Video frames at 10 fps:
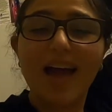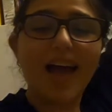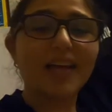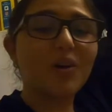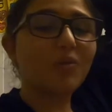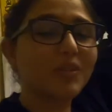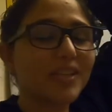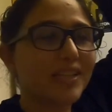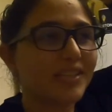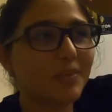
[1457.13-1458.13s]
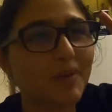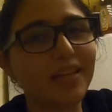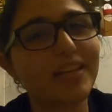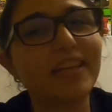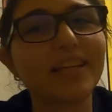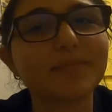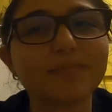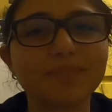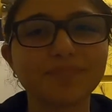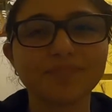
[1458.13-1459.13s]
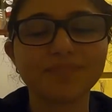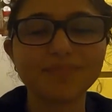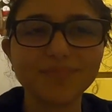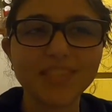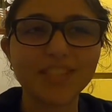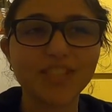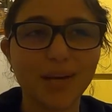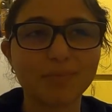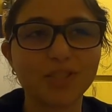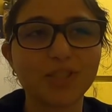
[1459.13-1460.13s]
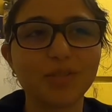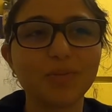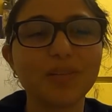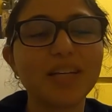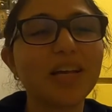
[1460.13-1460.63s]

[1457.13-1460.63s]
I only ended up editing chapter 2